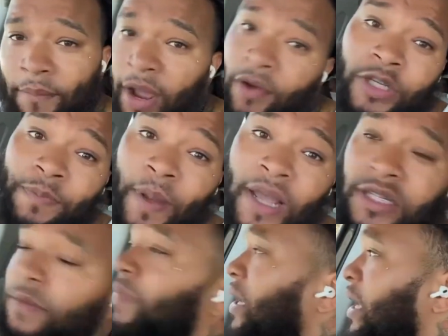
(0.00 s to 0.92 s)
I know I
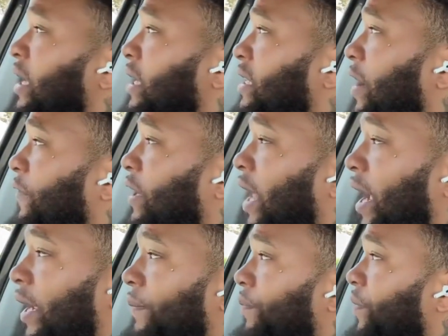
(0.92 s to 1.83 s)
won't play about my
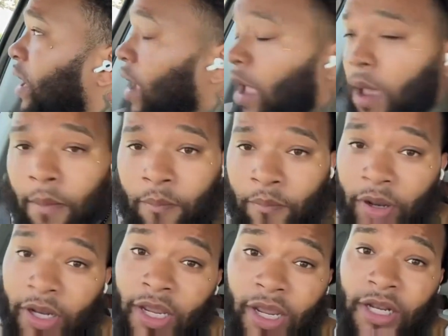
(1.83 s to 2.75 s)
kids. If
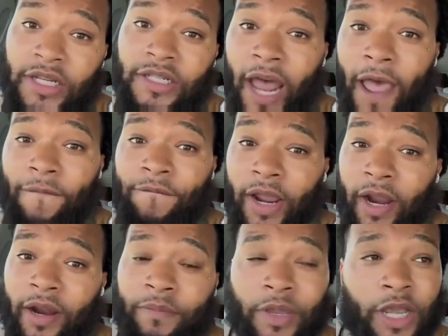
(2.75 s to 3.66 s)
there's anyone that will
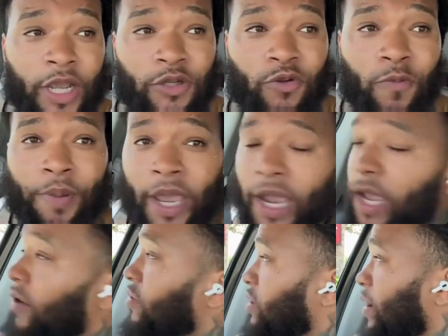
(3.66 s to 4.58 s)
make me go out of
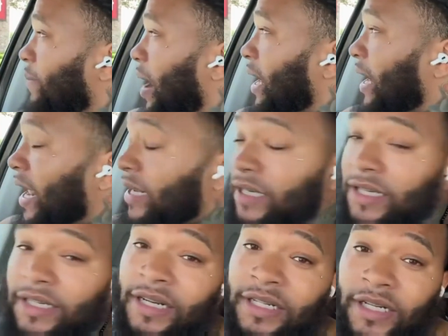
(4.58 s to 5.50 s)
character, it
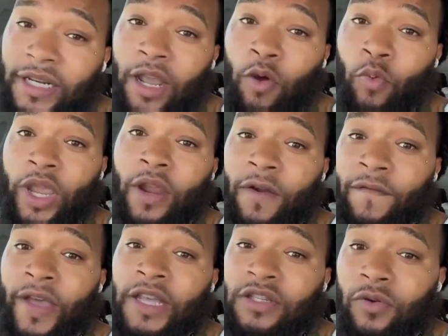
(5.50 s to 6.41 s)
is definitely them.
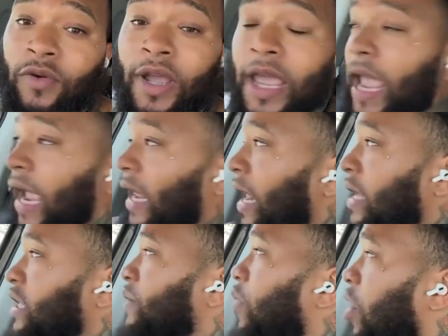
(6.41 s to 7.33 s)
So yeah,
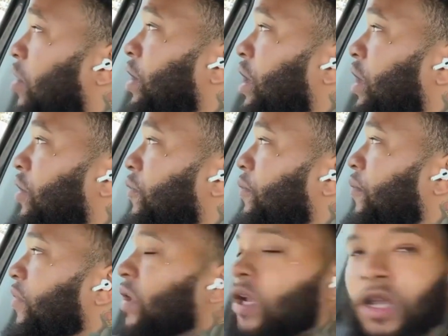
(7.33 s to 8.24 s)
I'm on bro's side,
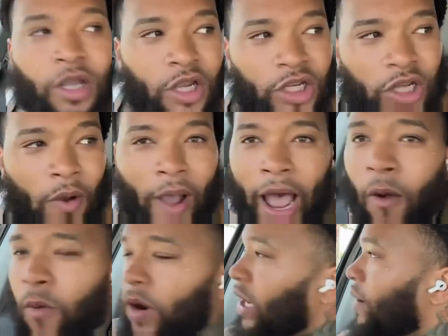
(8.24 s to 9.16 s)
and again,
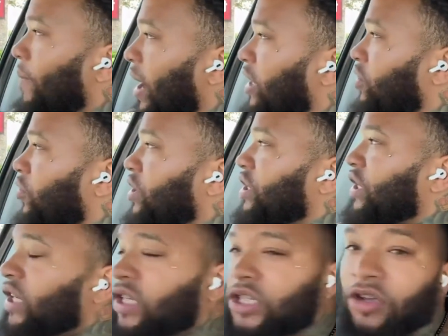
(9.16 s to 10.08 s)
he said he
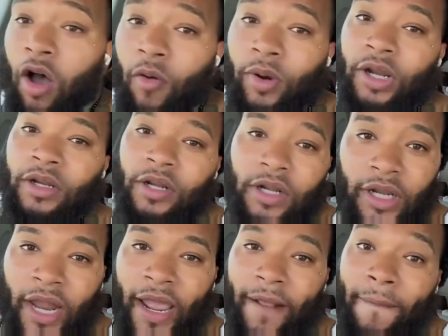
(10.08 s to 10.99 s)
tried other
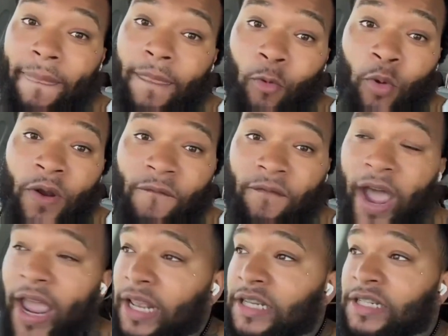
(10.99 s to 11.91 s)
alternatives first before
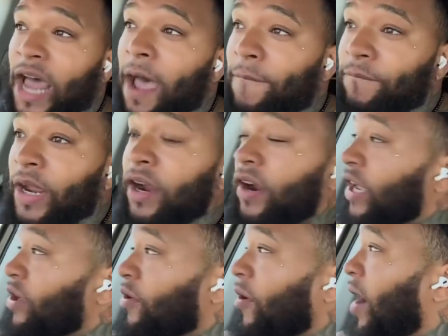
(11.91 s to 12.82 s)
using that as a
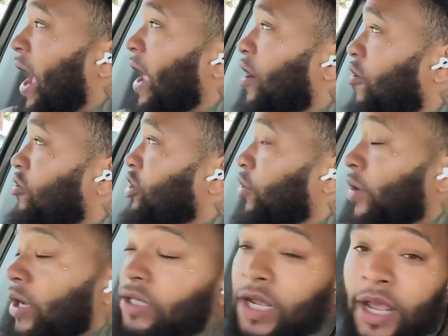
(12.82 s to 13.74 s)
last resort.
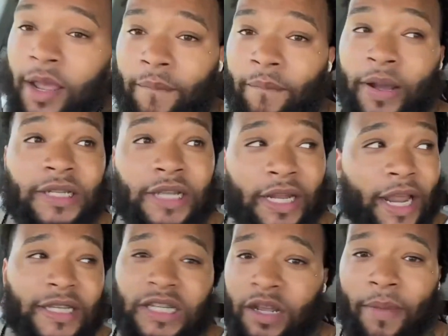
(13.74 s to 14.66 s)
But then again,
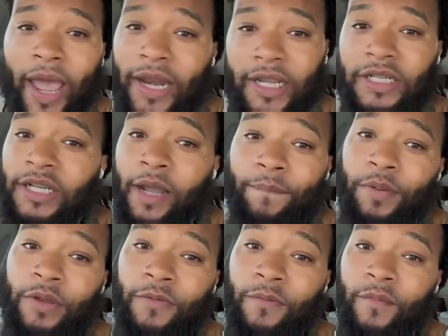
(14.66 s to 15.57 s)
what if the dad they
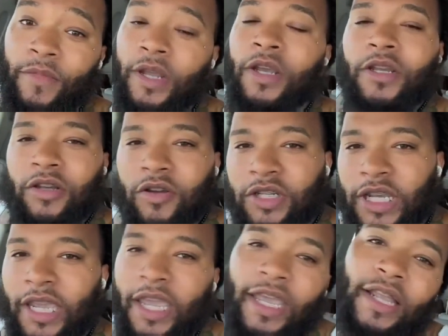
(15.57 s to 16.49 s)
jump decides to
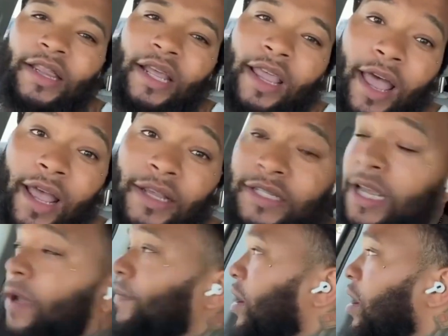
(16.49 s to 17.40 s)
retaliate, then what?